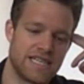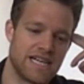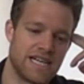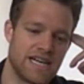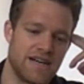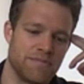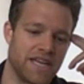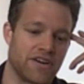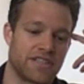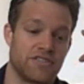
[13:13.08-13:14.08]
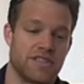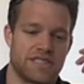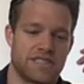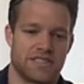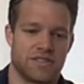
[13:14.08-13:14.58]
um,
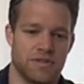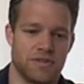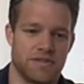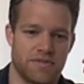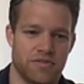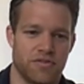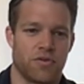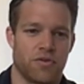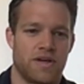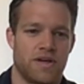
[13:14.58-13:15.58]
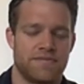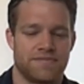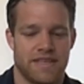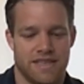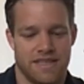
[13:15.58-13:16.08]
characteristics to them. For one,
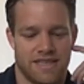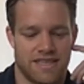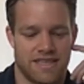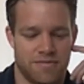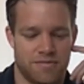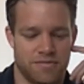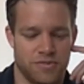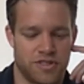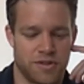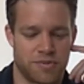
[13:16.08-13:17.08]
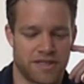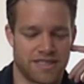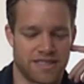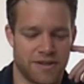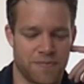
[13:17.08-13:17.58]
um, you
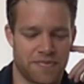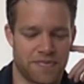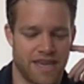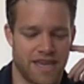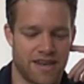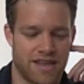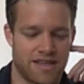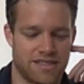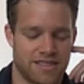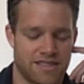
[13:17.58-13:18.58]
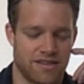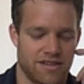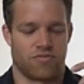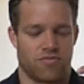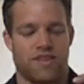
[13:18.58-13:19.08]
typically cannot
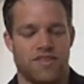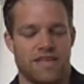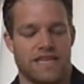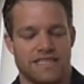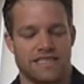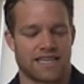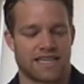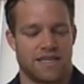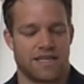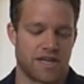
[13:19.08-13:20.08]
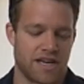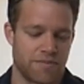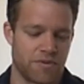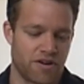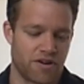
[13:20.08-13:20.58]
run the exact same type
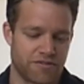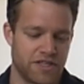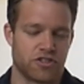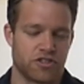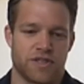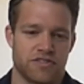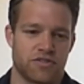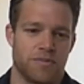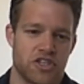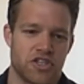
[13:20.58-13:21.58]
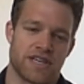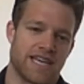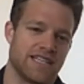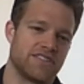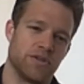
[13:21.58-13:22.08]
of feature transformation
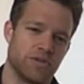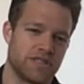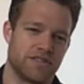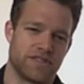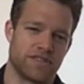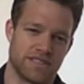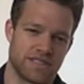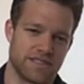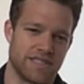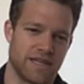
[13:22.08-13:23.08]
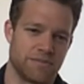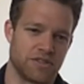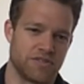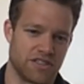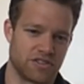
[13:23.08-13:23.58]
against those different types
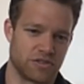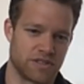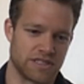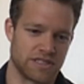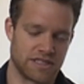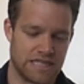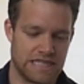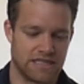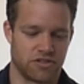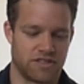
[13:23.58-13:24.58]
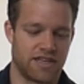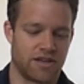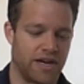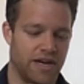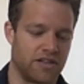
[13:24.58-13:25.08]
of data sources. So a data
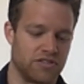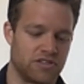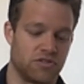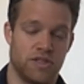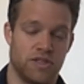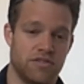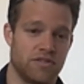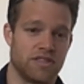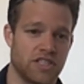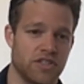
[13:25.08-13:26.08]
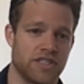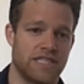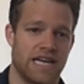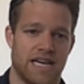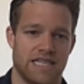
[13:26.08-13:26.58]
warehouse is really, really good
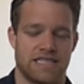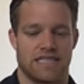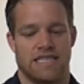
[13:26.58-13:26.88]
at